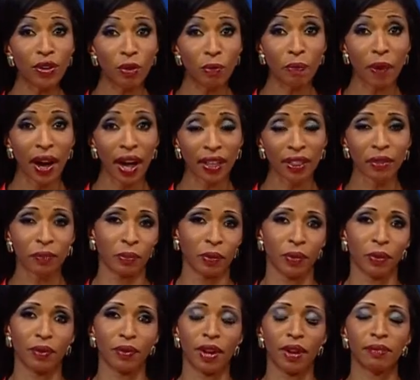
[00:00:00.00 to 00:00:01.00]
new pilot
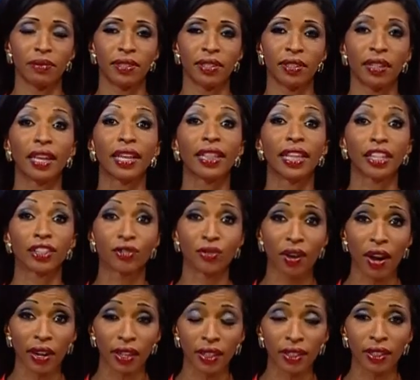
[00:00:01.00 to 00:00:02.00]
program to
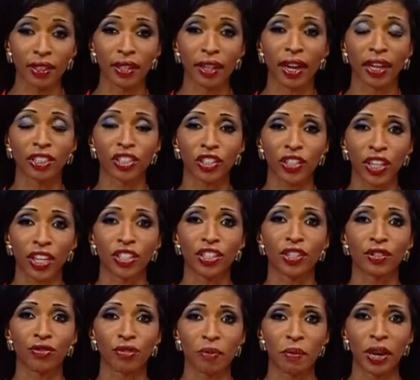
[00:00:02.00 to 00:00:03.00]
electronically exchange
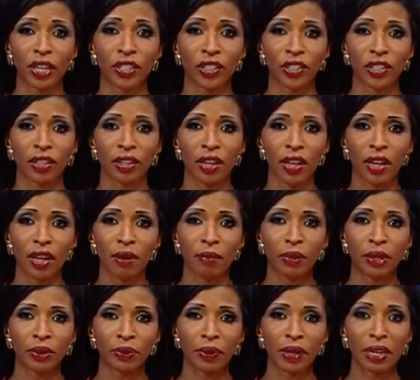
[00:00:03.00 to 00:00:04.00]
information
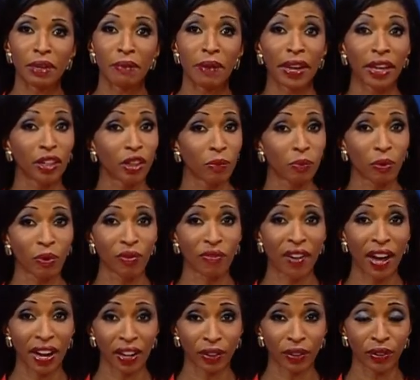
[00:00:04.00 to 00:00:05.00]
between medical
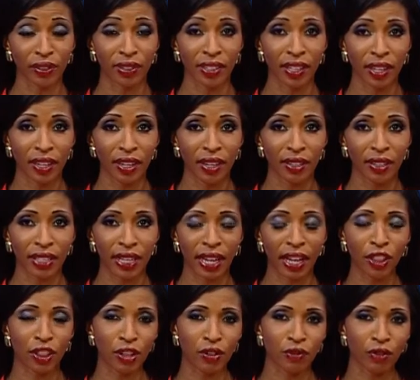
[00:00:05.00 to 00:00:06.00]
providers. The
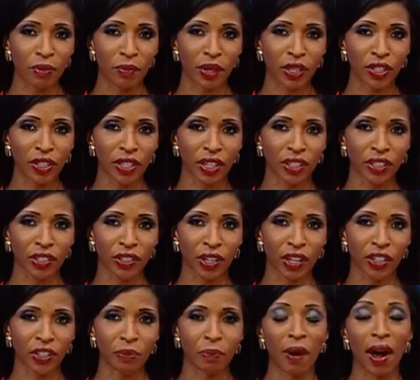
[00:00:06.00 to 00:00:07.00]
Health Information
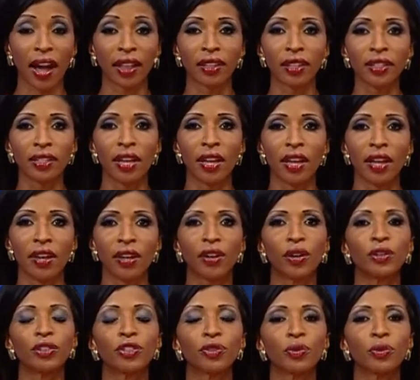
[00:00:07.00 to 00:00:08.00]
Exchange pilot
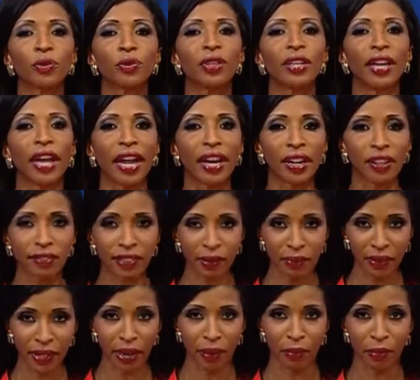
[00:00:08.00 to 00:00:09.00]
goes through the end of
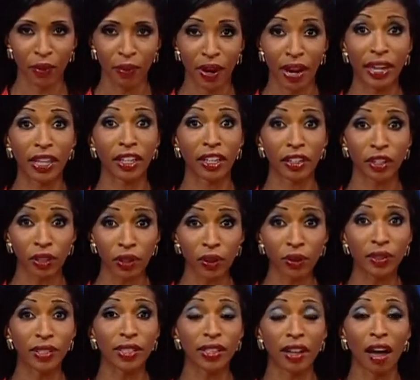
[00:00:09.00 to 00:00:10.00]
September and it
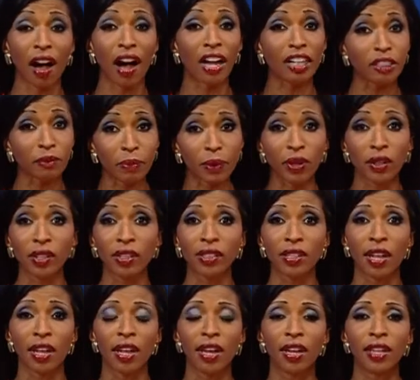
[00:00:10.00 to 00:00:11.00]
includes the hospitals,
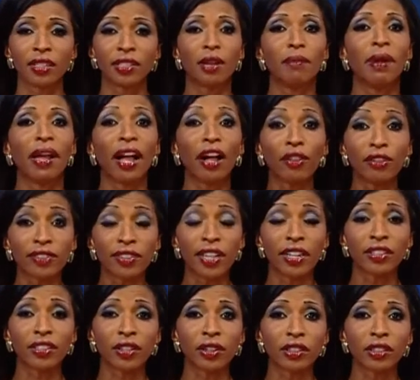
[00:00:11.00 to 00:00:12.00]
some health
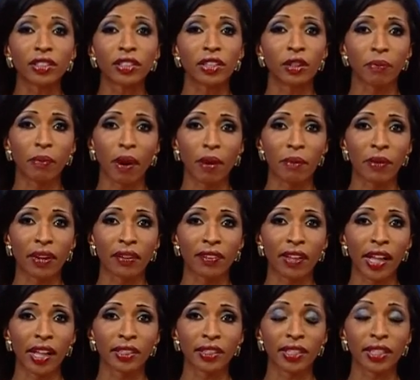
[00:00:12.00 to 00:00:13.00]
centers, the Department of
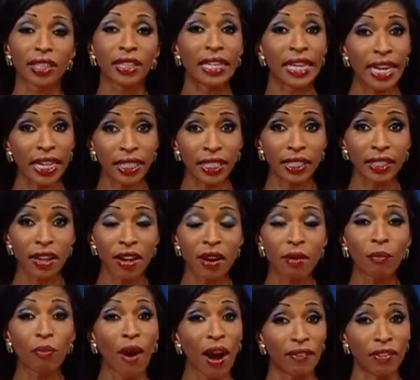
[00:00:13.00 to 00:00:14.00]
Health's clinics,
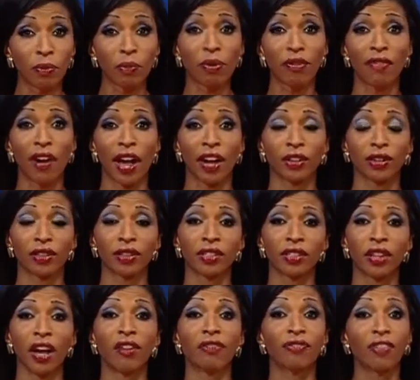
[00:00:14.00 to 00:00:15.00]
private providers,
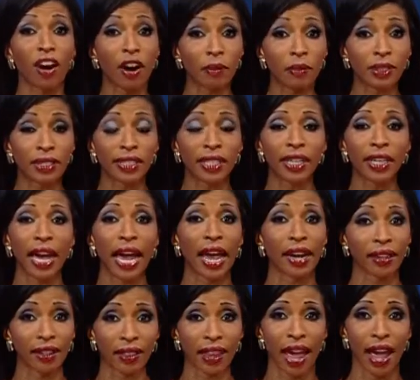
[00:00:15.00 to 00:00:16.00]
a pharmacy,
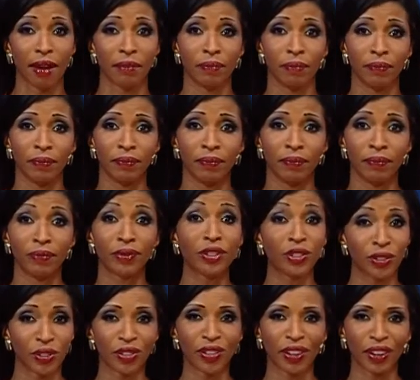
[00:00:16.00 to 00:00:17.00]
and a lab. News
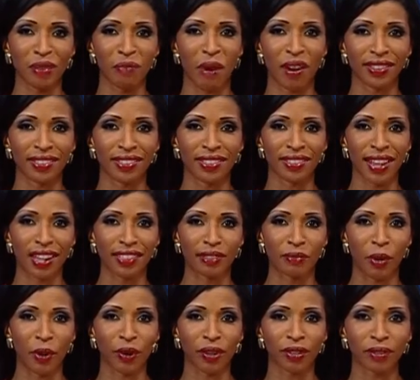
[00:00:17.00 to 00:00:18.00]
News Erica Parsons has
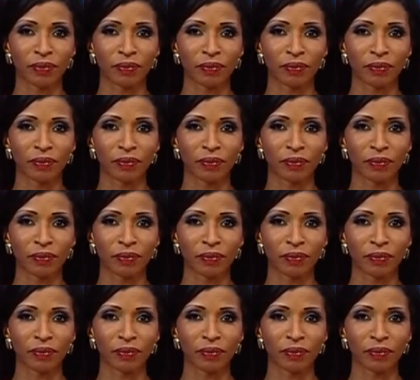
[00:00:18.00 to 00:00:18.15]
more.